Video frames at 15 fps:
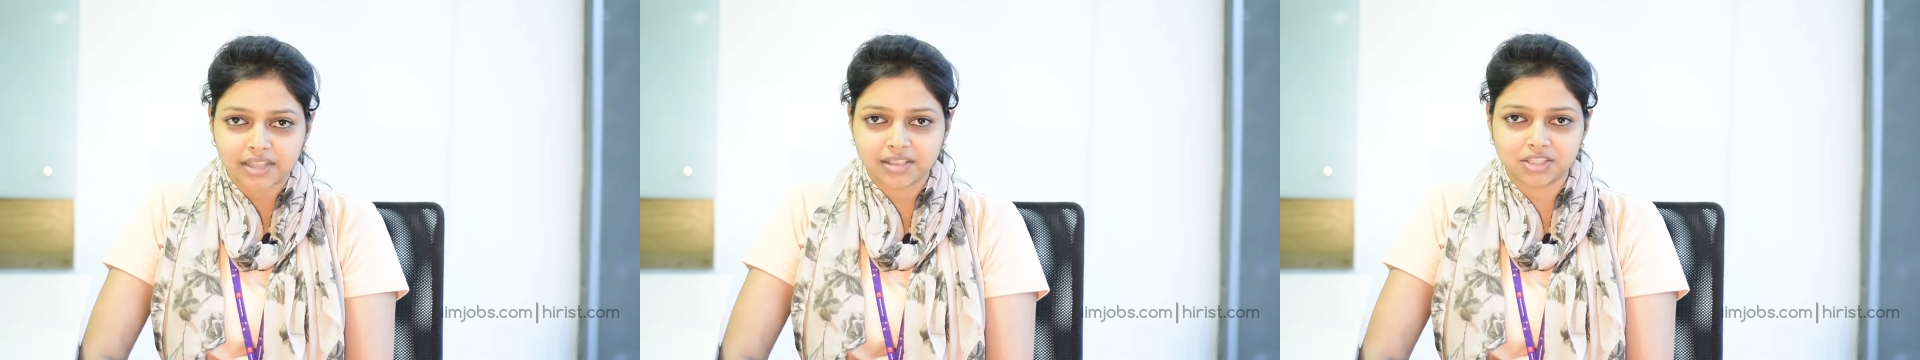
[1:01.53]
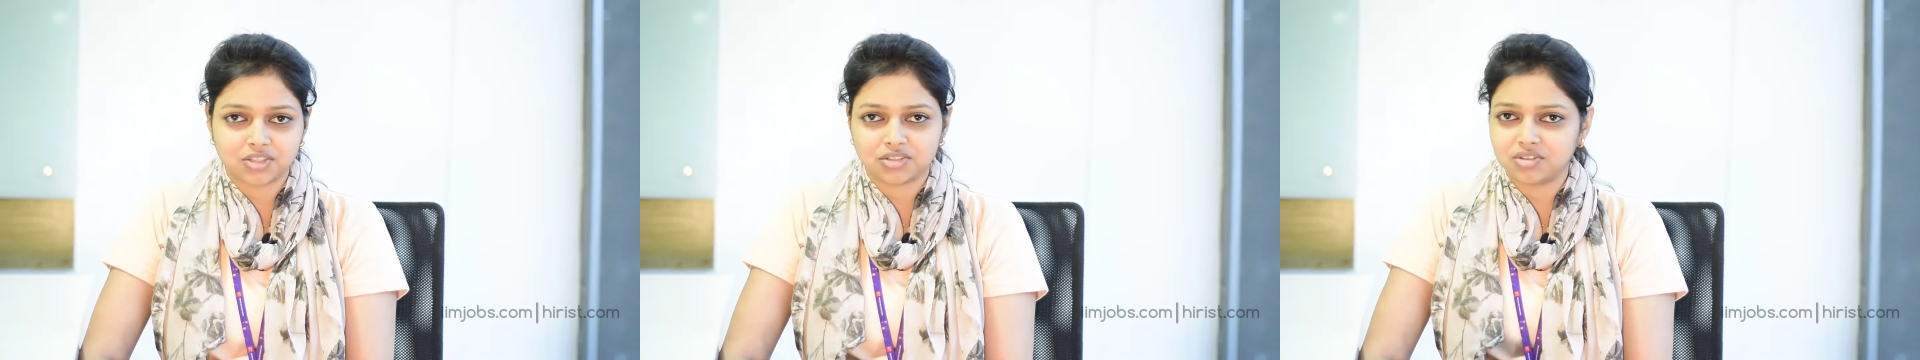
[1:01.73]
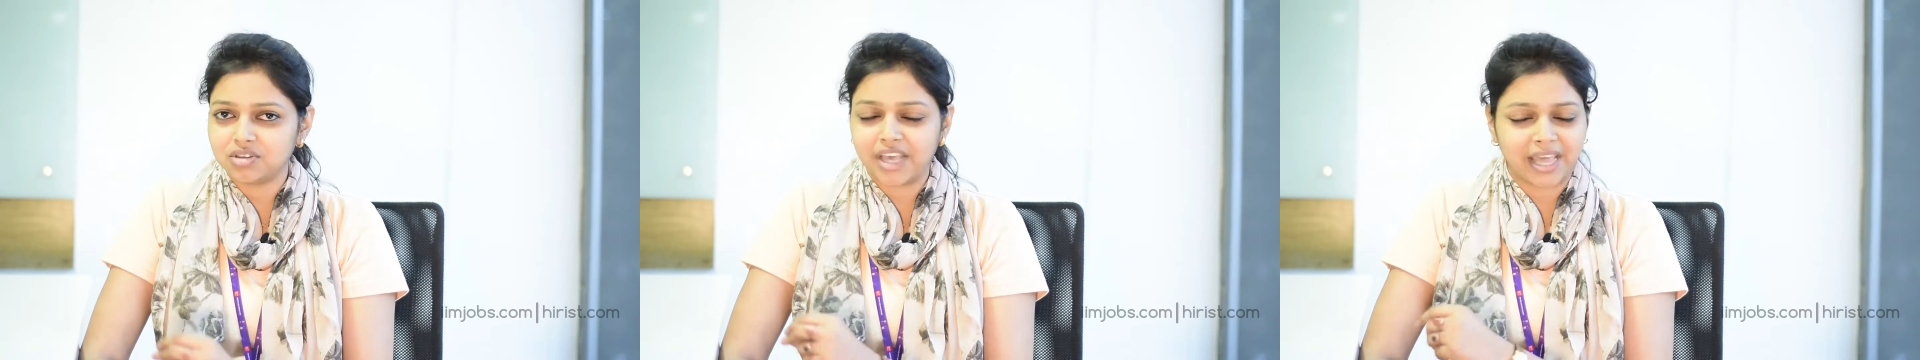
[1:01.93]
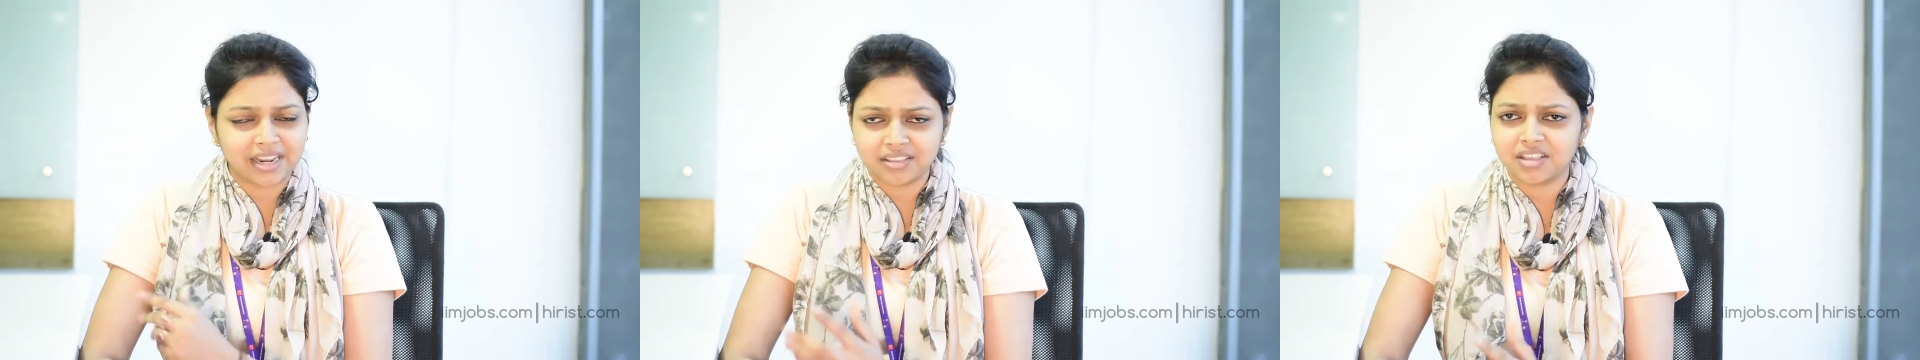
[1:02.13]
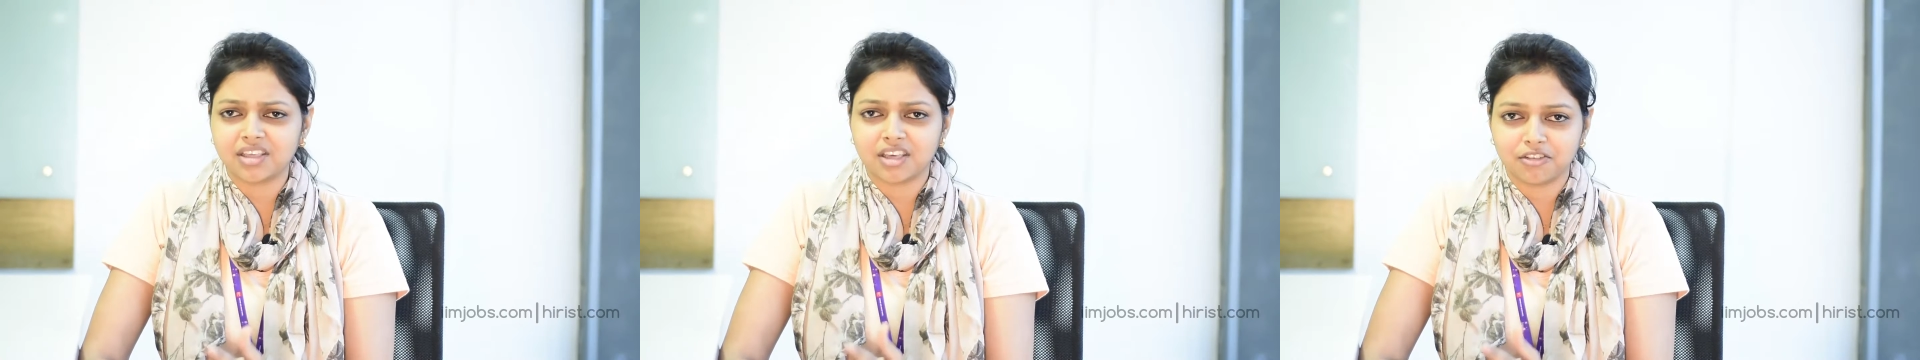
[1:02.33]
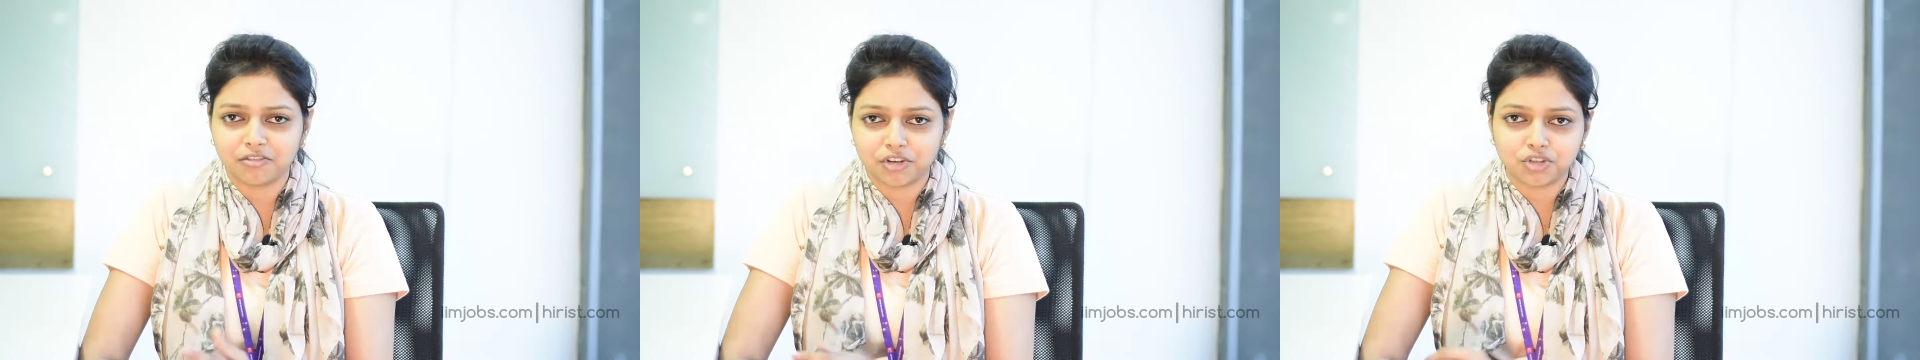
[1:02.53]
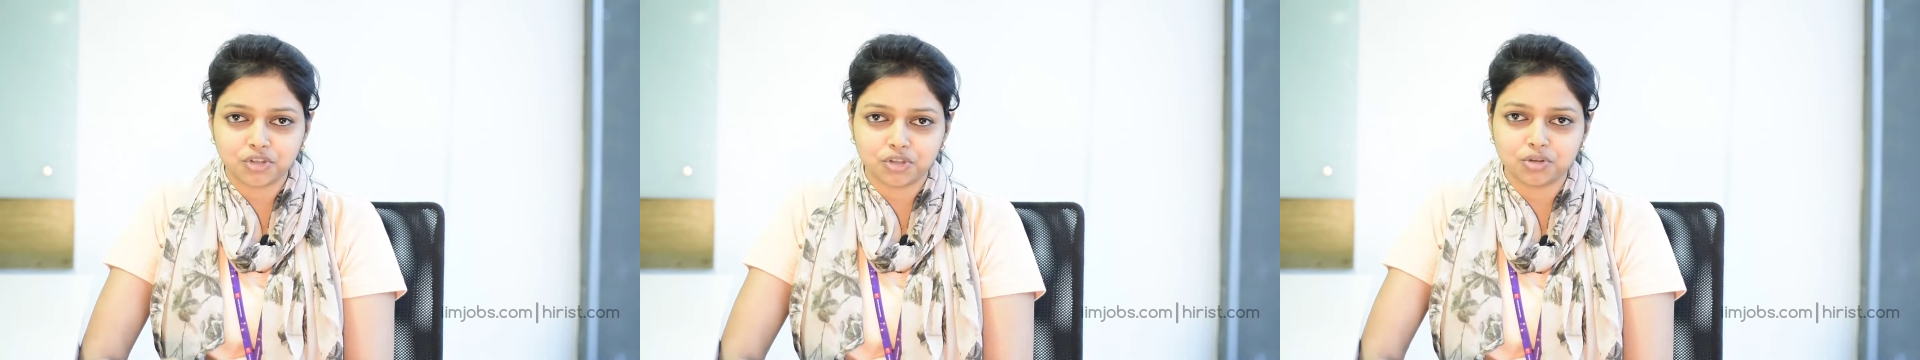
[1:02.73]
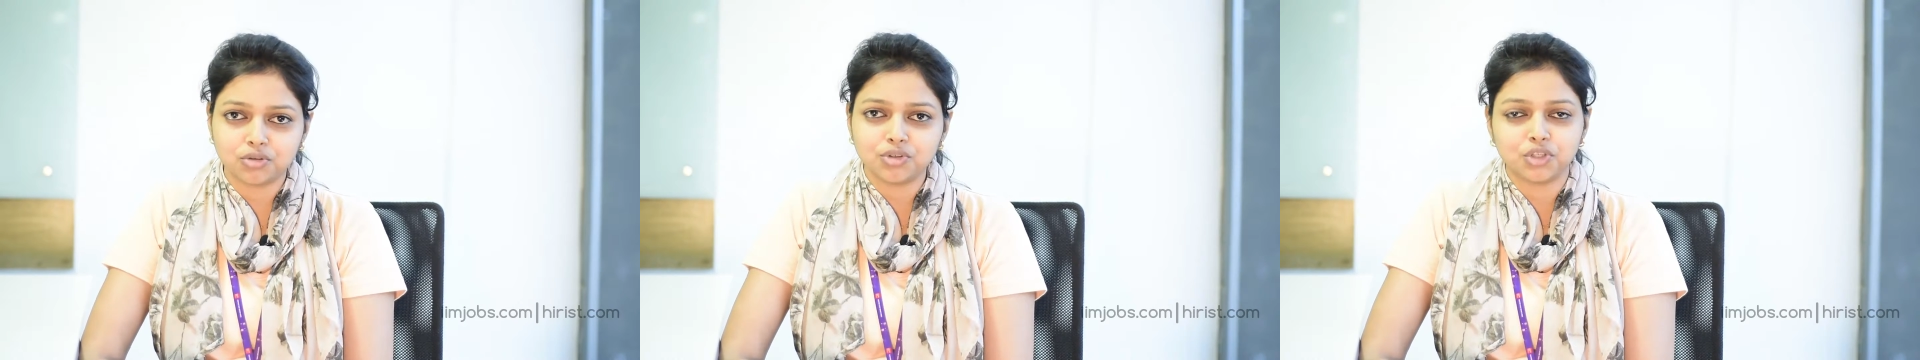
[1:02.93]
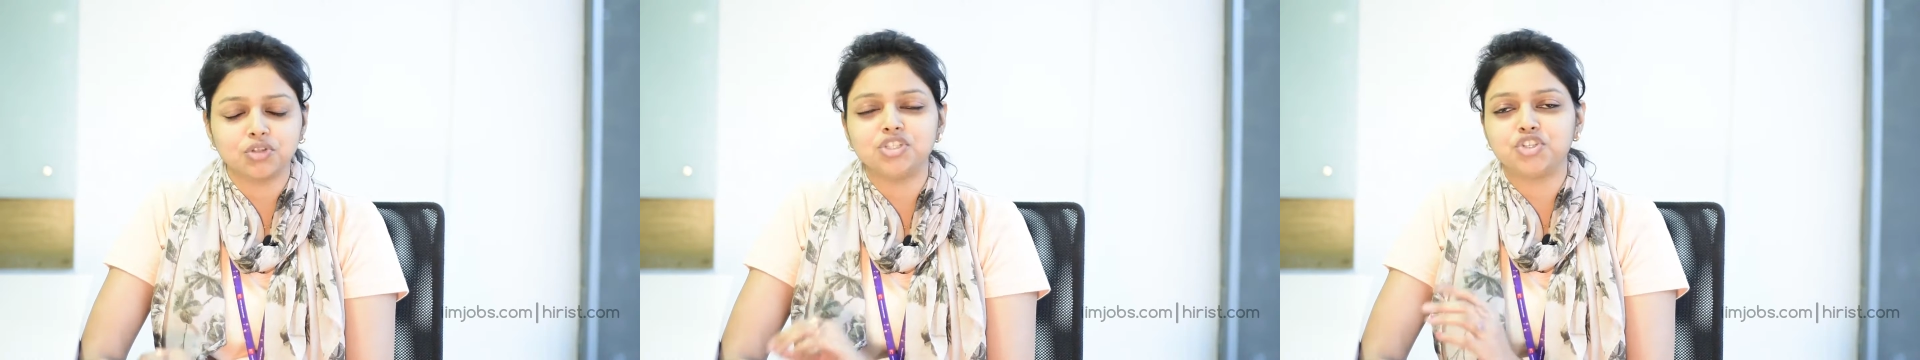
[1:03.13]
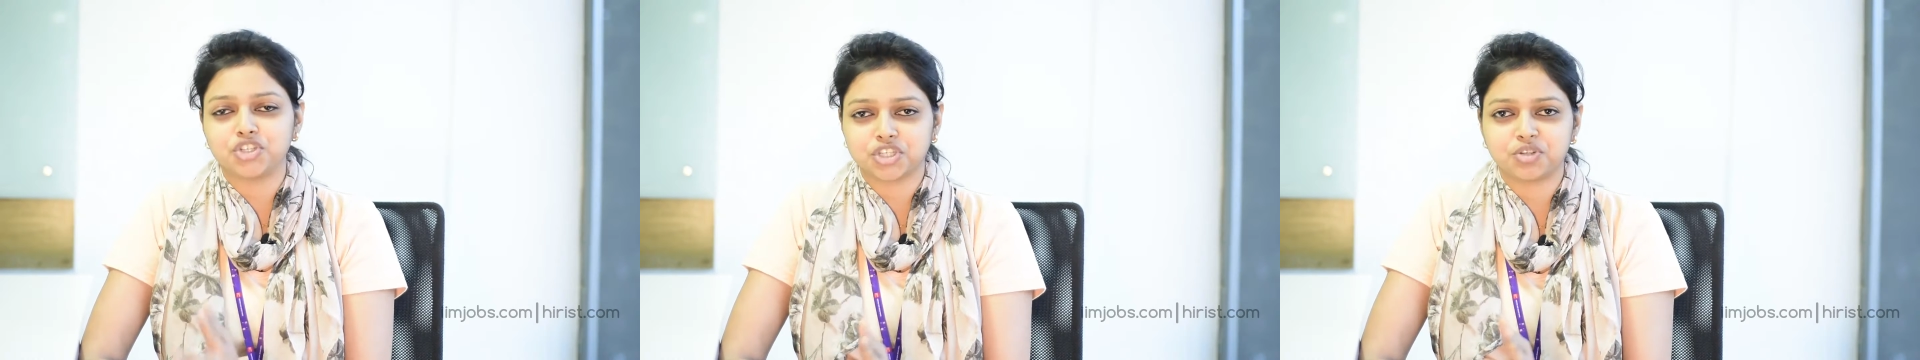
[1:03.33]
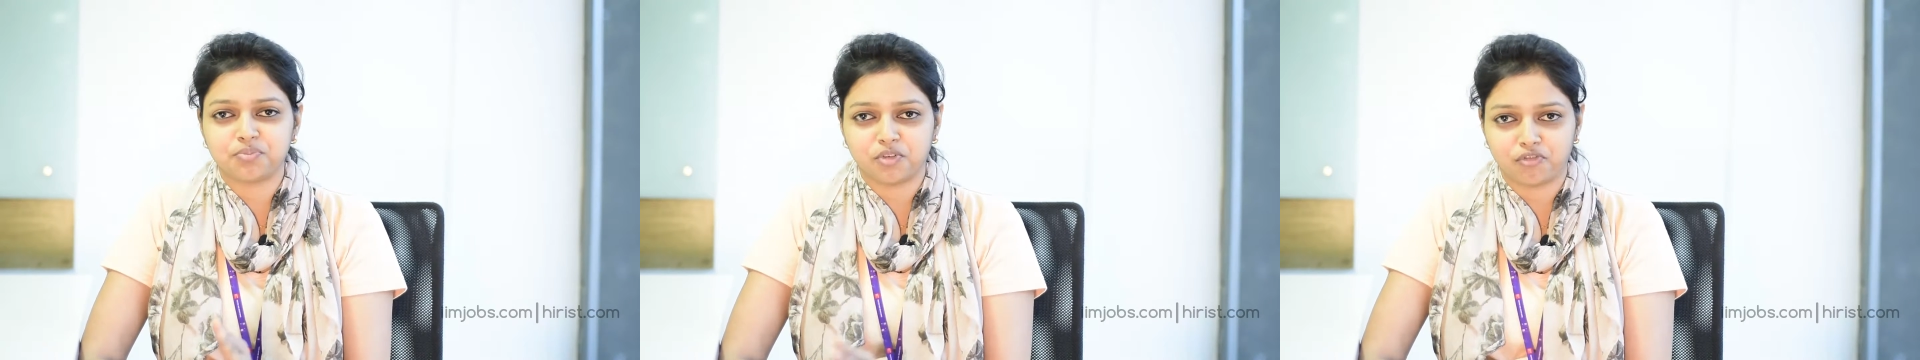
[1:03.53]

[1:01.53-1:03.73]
that anything given to you, you'll just